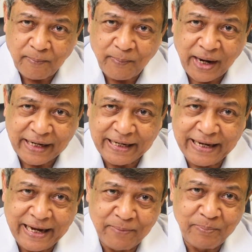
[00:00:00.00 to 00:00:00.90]
By
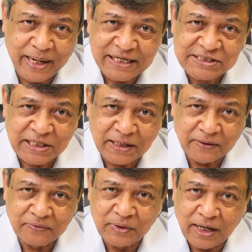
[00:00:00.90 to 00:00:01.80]

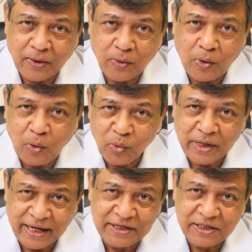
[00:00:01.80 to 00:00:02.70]
embracing their own
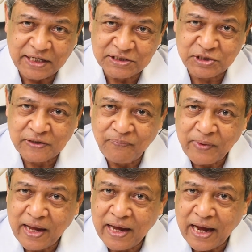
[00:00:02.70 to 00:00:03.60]
heritage,
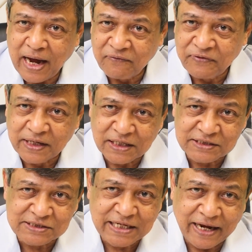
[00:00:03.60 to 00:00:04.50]

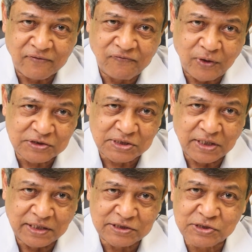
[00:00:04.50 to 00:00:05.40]
Africans can
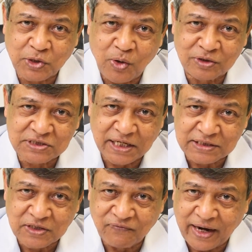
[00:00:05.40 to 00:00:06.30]
foster a strong
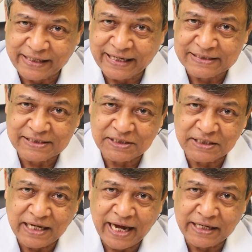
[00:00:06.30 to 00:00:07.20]
sense of
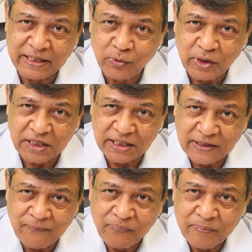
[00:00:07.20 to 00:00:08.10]
identity and
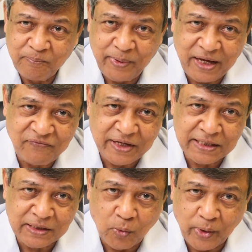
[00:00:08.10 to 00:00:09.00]
unity,
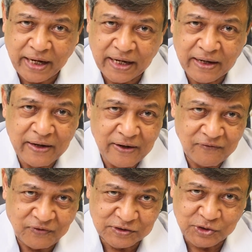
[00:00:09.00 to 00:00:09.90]
paving the way
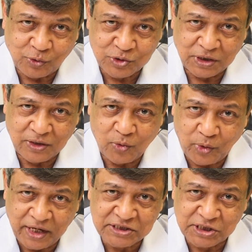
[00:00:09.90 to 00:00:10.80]
for social
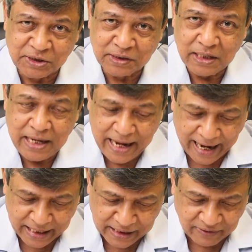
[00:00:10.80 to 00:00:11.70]
cohesion
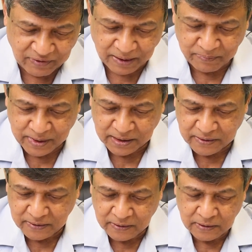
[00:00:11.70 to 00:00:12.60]
and development.